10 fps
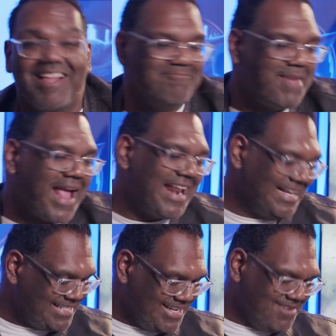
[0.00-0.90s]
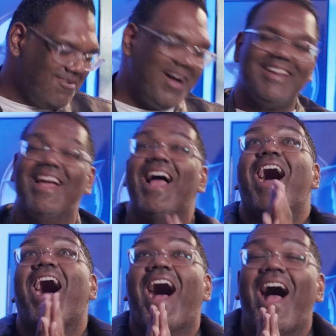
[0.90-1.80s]
Man, I tell you what,
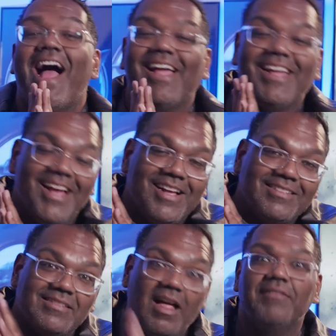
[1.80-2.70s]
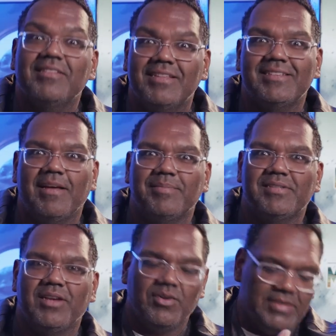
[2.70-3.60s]
I loved this
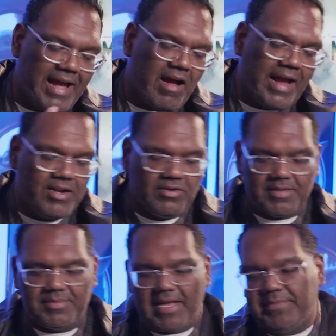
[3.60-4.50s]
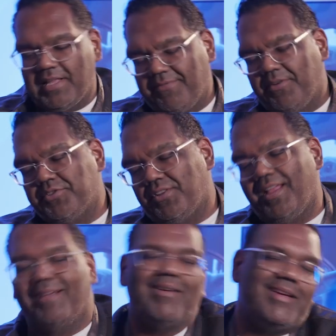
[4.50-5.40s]
episode. Now, I know sometimes a lot of folks are
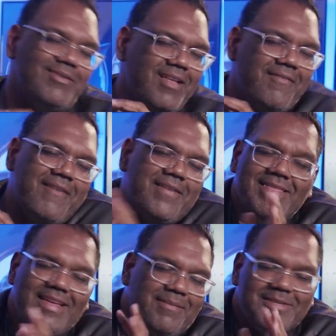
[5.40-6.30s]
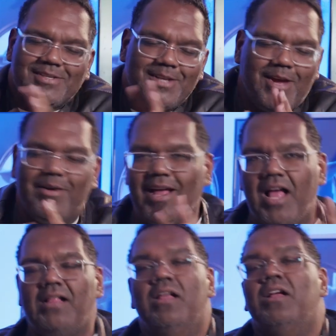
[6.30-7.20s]
like, well, you love everything, Mr. Know-It-All.